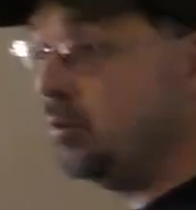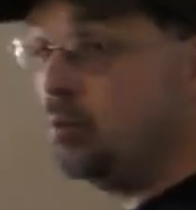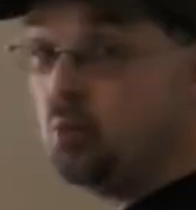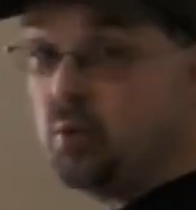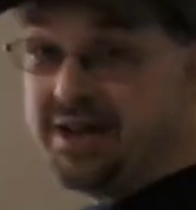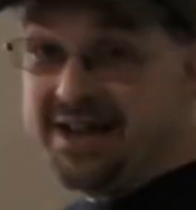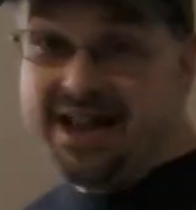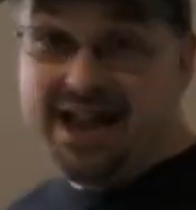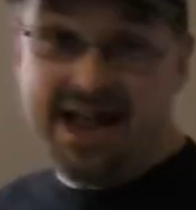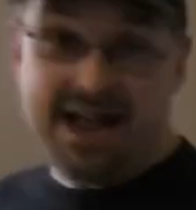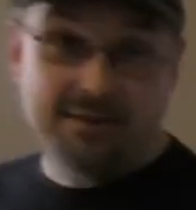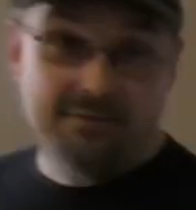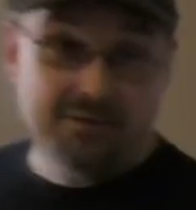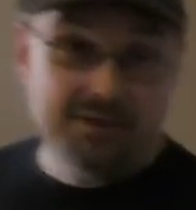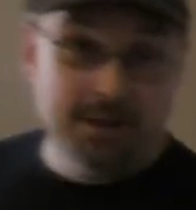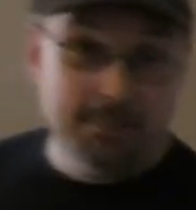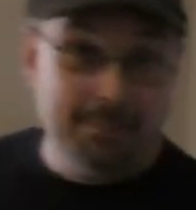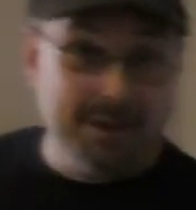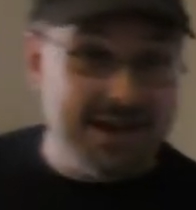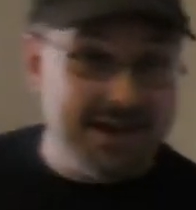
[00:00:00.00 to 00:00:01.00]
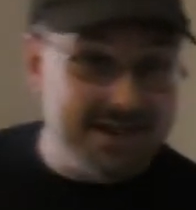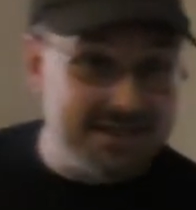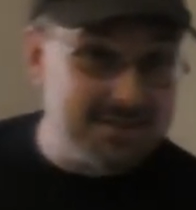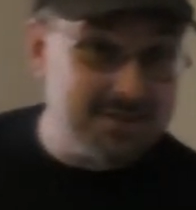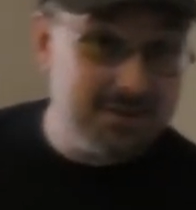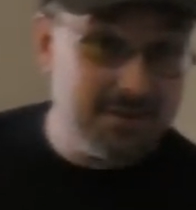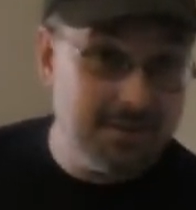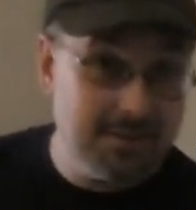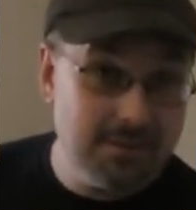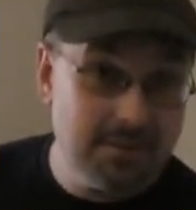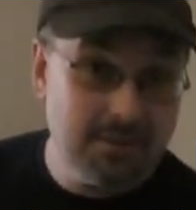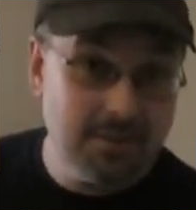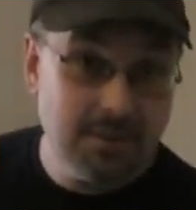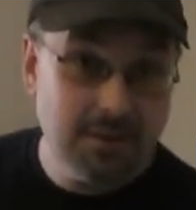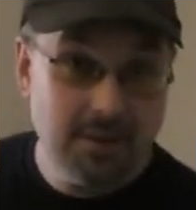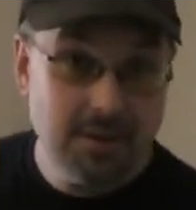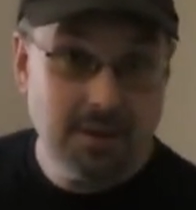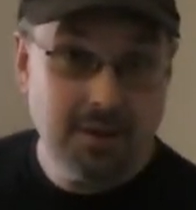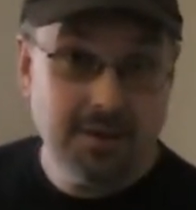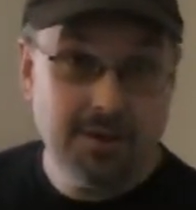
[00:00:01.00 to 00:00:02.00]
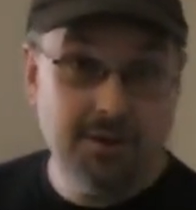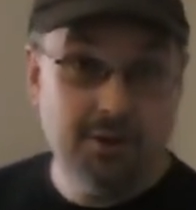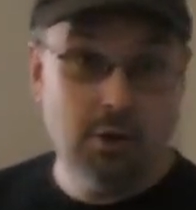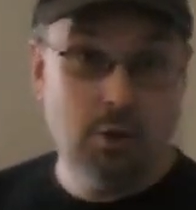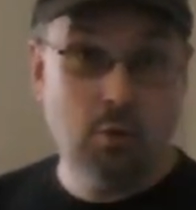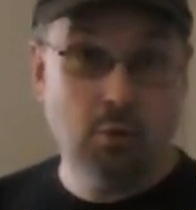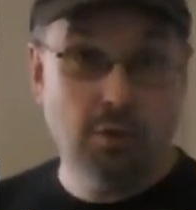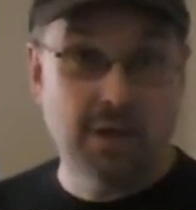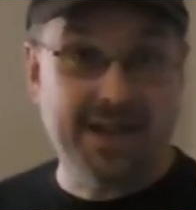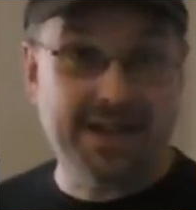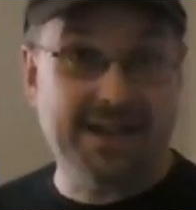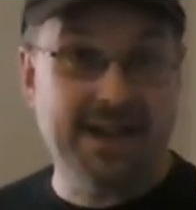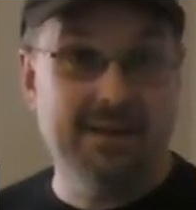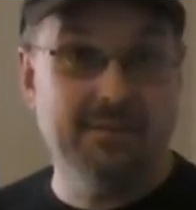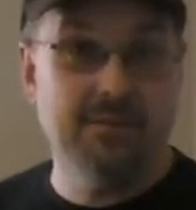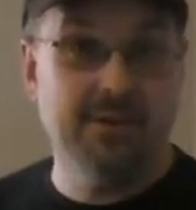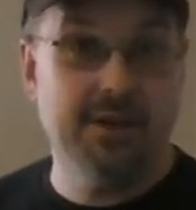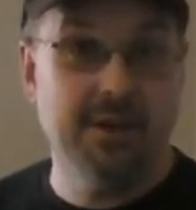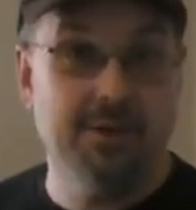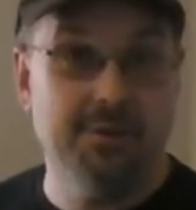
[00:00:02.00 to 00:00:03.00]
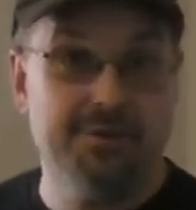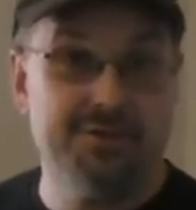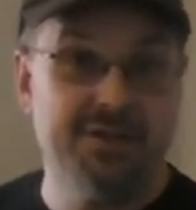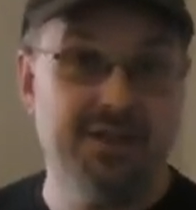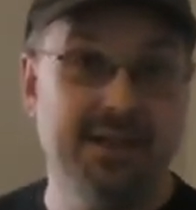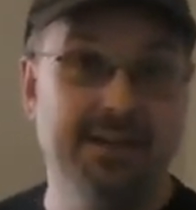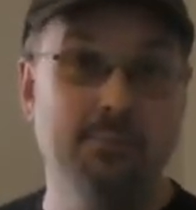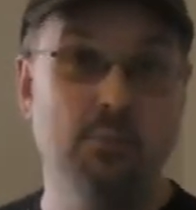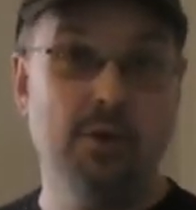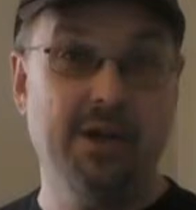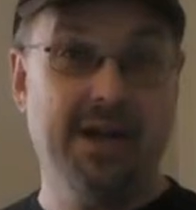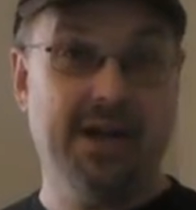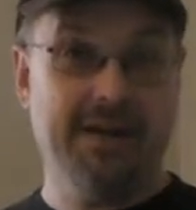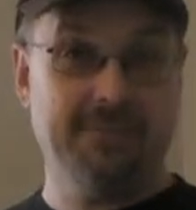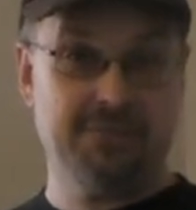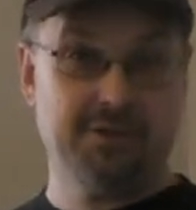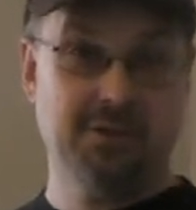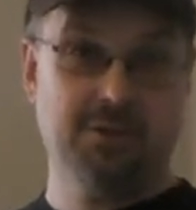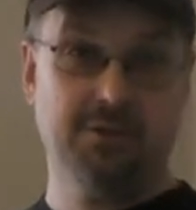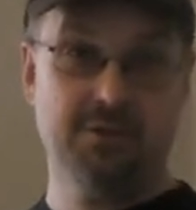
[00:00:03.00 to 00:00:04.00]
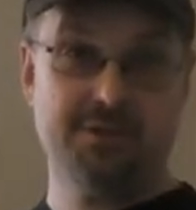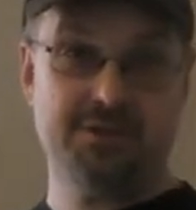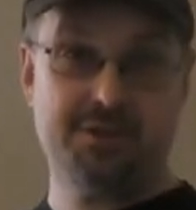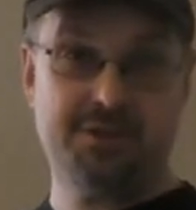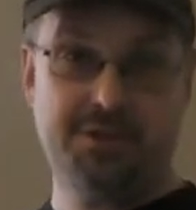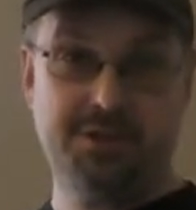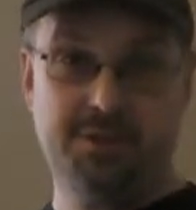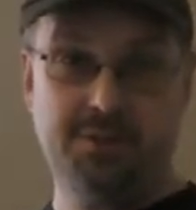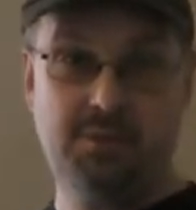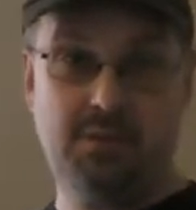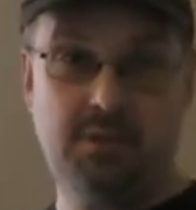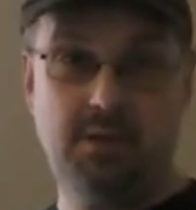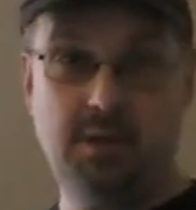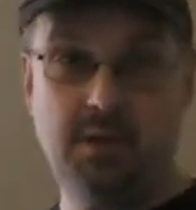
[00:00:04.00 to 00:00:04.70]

We have in the past, you know, like every other team, we have to learn too.